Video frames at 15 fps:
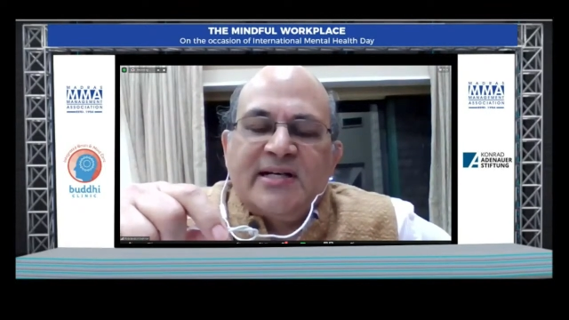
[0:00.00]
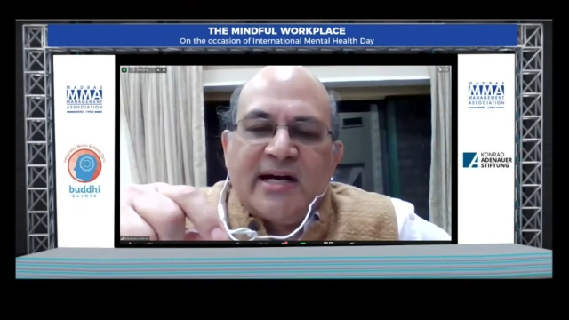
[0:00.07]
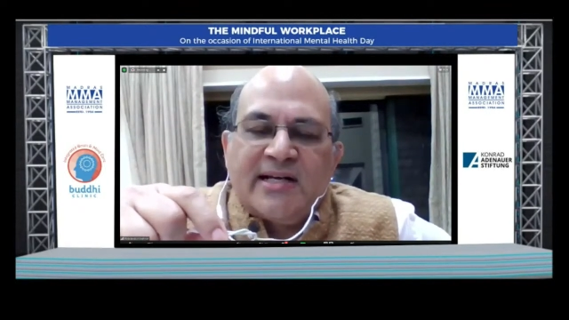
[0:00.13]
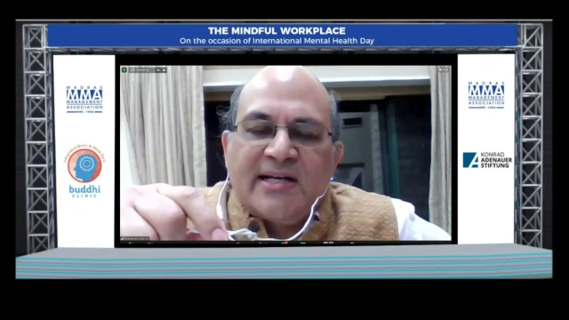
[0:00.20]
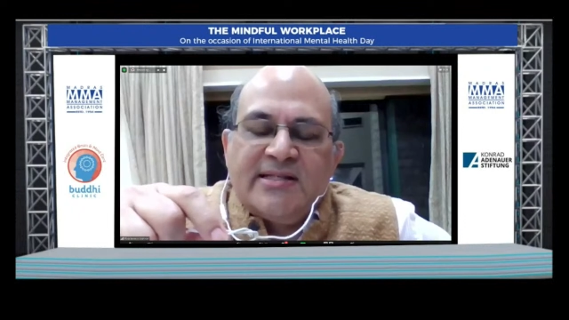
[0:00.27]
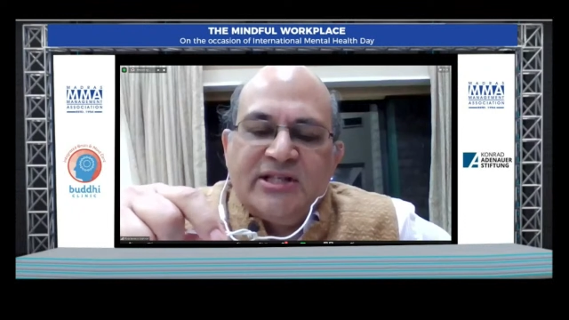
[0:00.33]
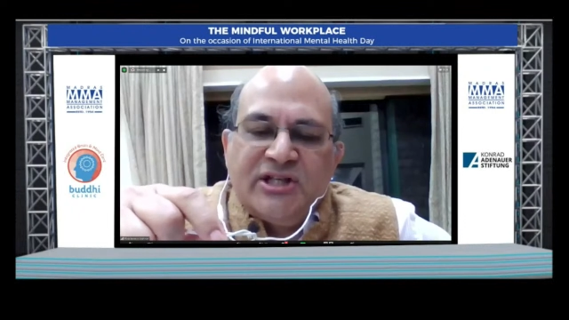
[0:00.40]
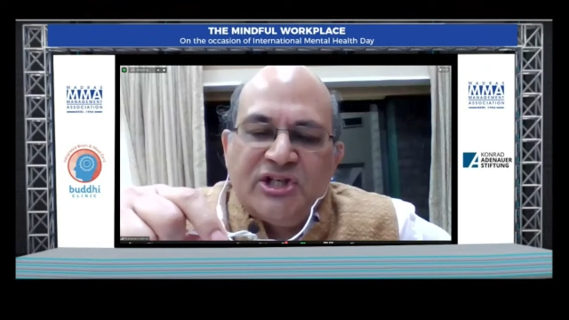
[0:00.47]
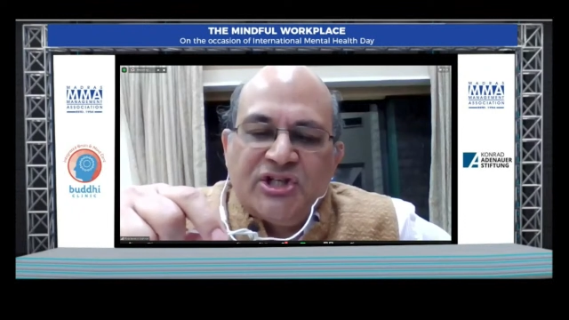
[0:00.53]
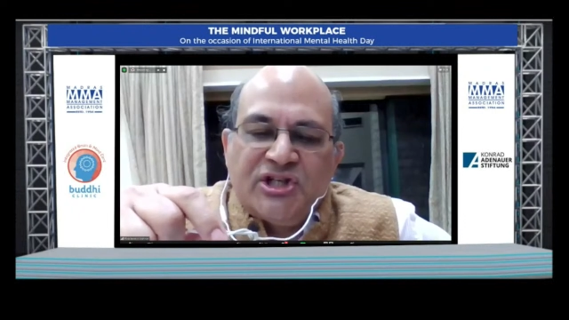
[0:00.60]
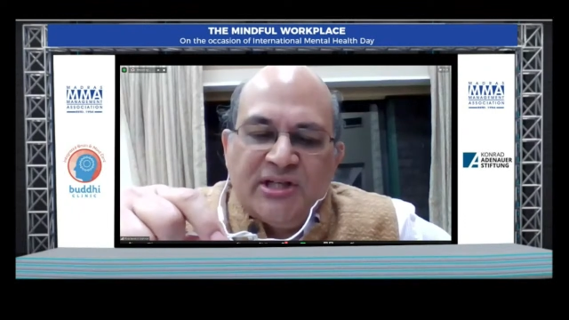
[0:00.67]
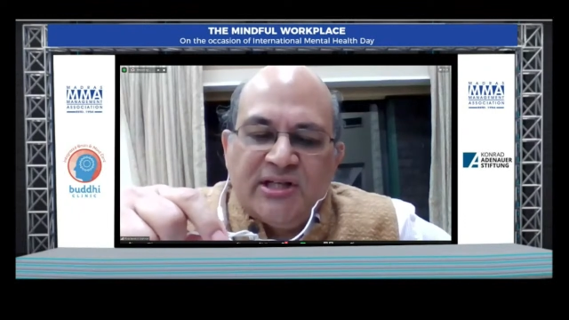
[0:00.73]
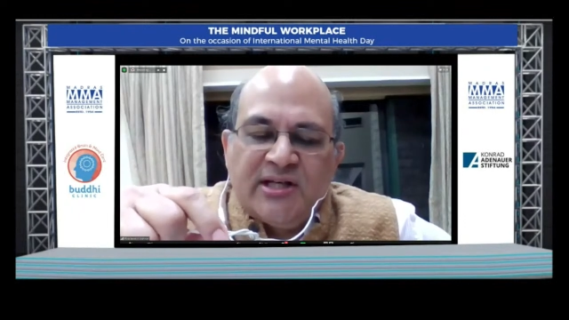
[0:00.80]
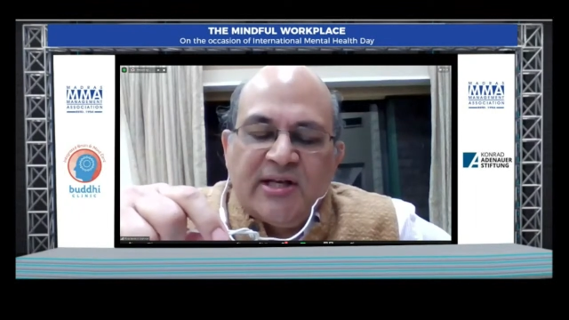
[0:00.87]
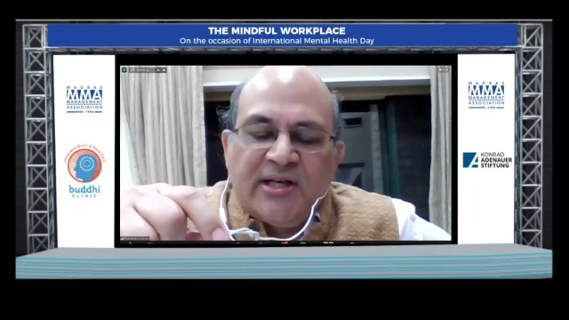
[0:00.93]

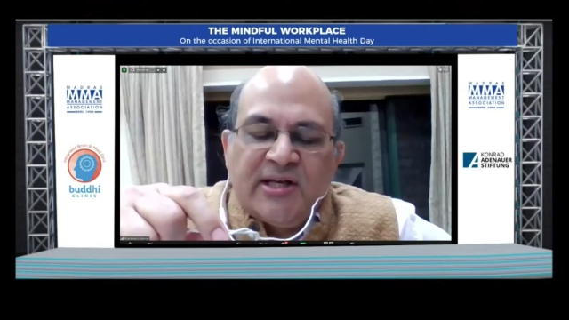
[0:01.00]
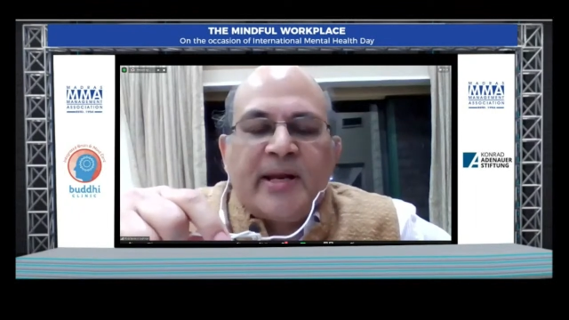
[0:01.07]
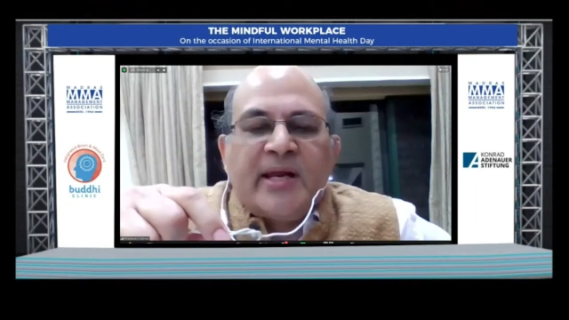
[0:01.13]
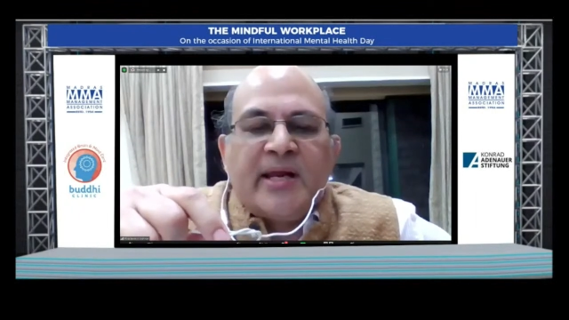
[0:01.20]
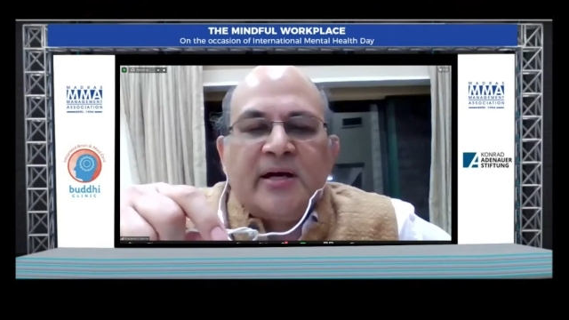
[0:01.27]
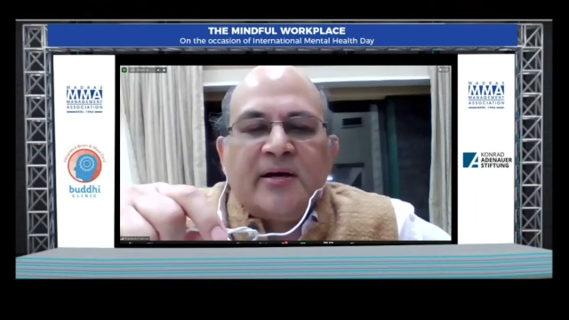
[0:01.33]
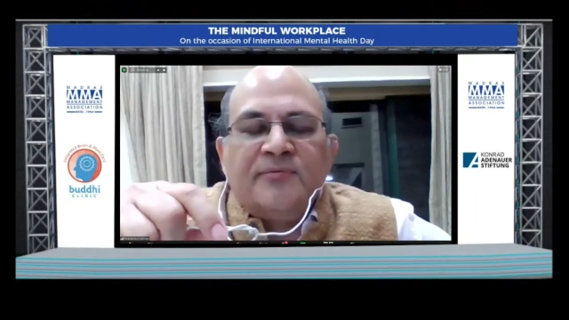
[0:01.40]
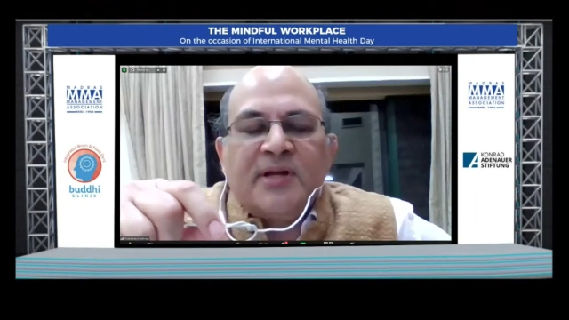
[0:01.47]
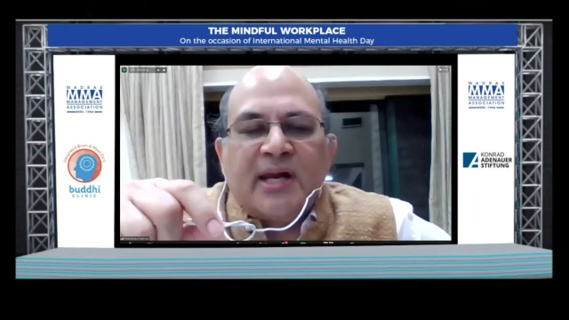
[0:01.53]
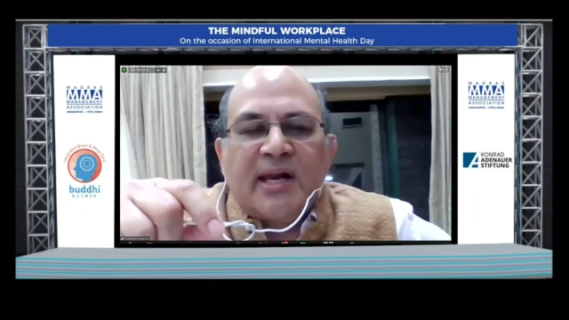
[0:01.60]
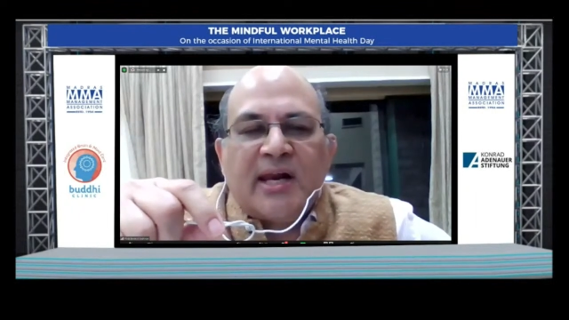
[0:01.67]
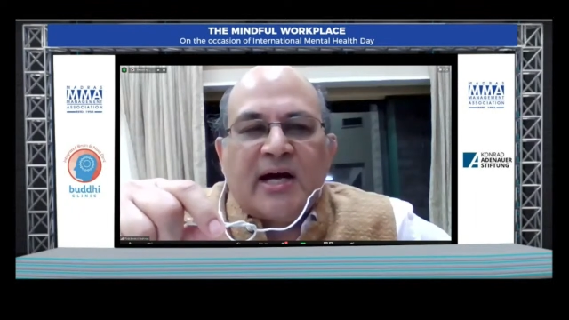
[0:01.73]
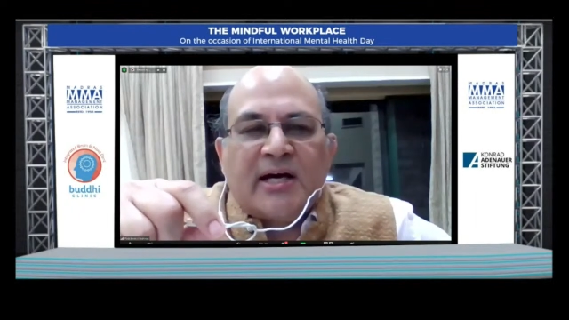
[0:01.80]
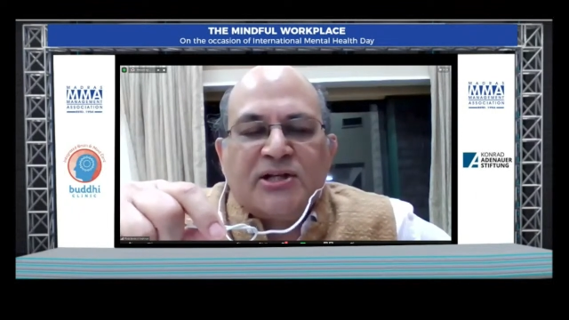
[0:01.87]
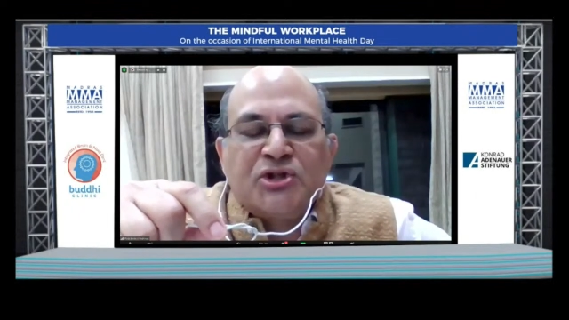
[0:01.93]
transition in many of the
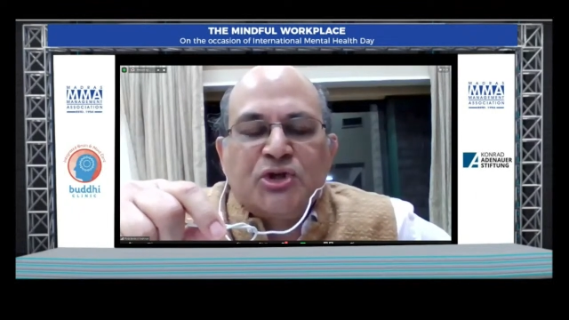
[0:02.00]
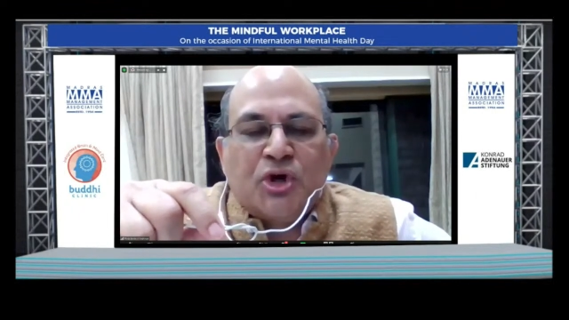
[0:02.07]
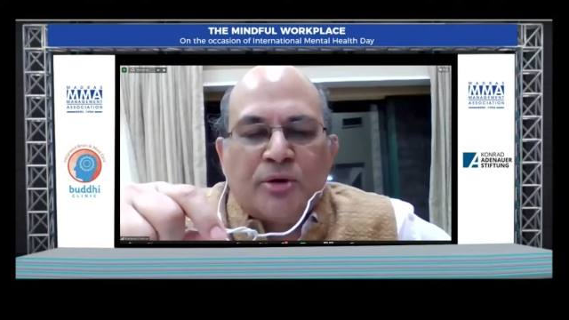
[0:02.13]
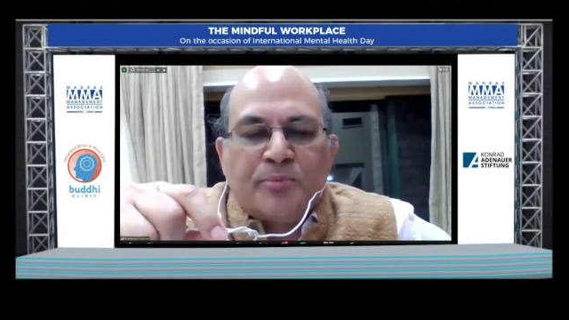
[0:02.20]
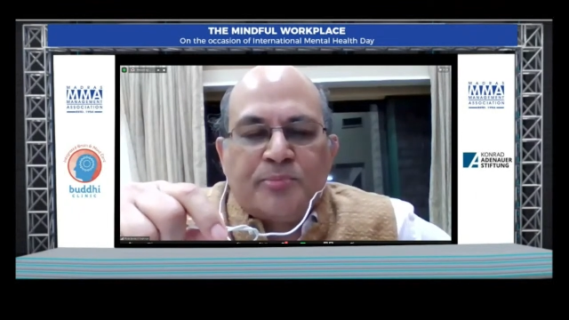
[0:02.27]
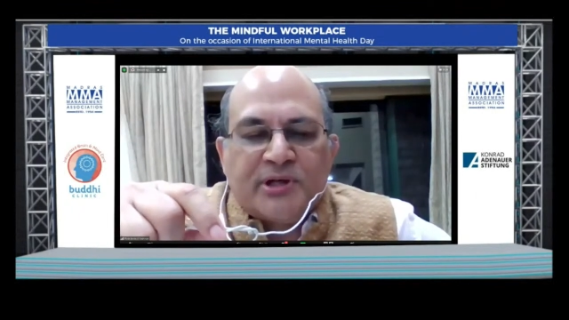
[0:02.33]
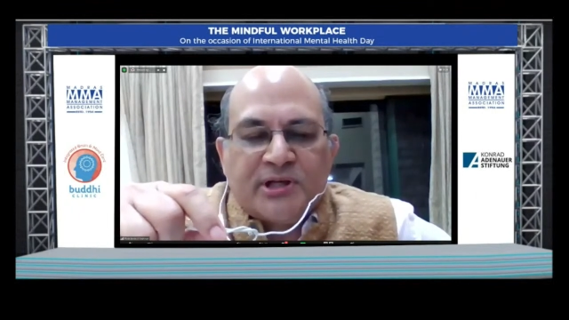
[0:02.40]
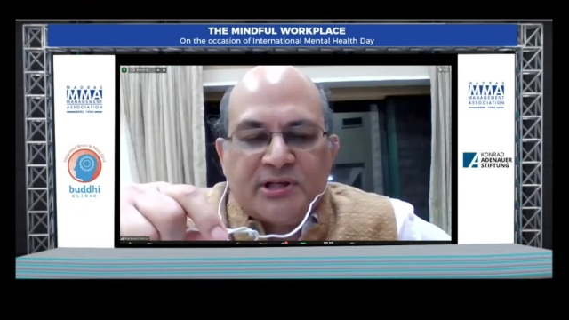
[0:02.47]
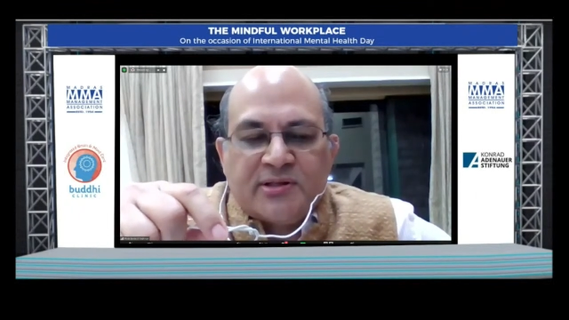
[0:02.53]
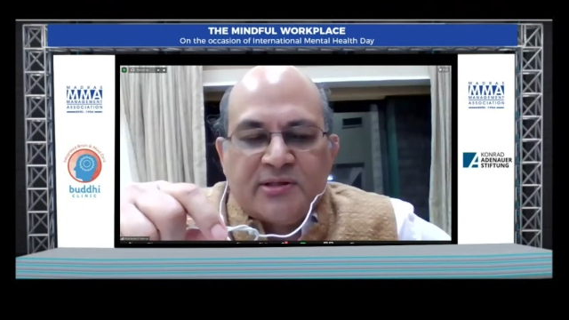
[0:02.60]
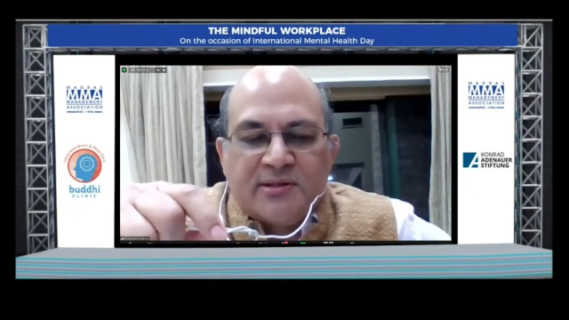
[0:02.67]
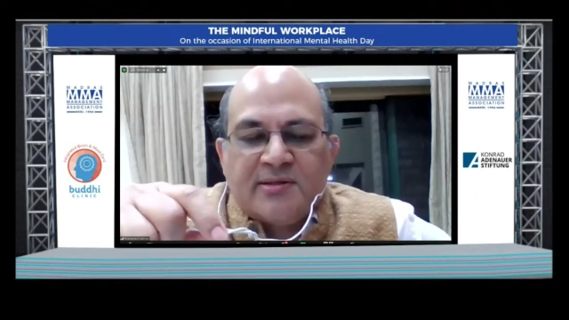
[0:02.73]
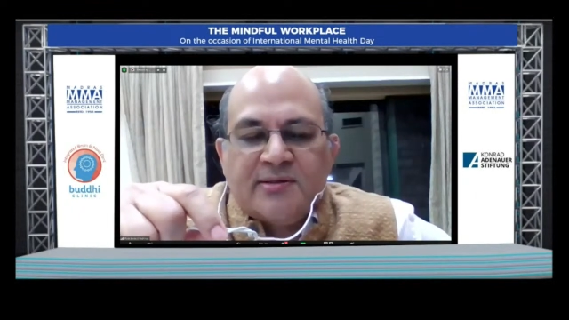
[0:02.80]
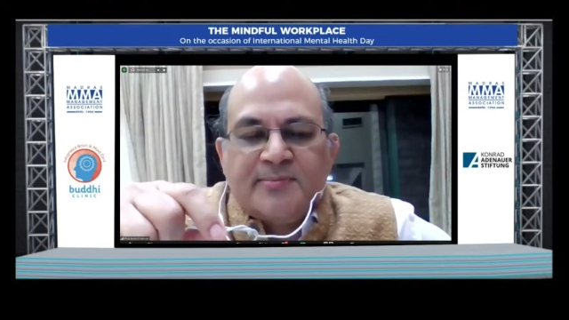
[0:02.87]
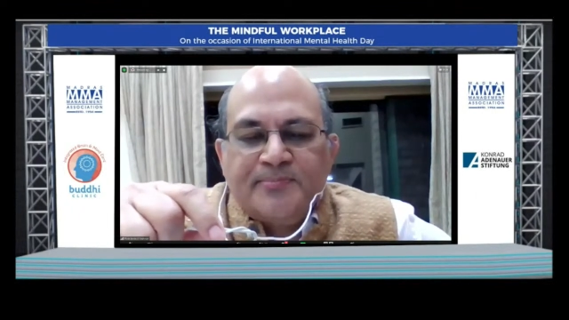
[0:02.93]
large
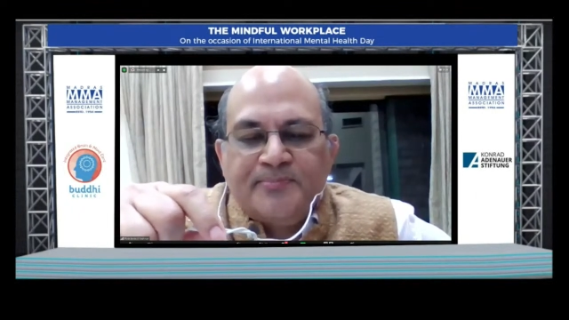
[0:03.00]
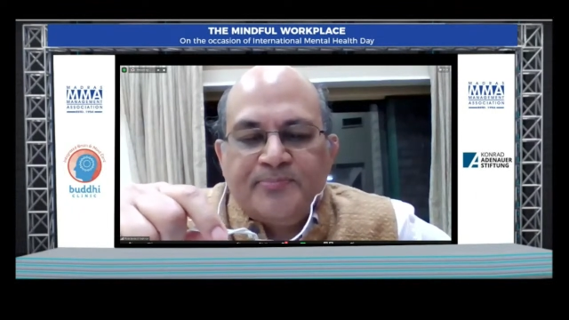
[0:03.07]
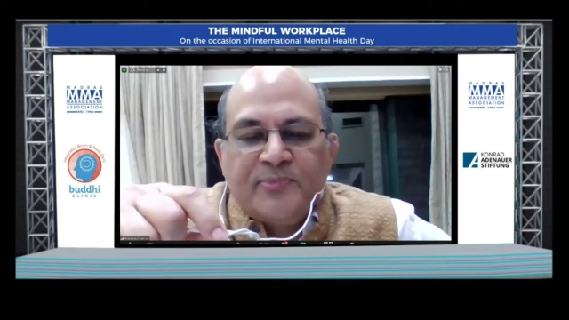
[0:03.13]
corporations.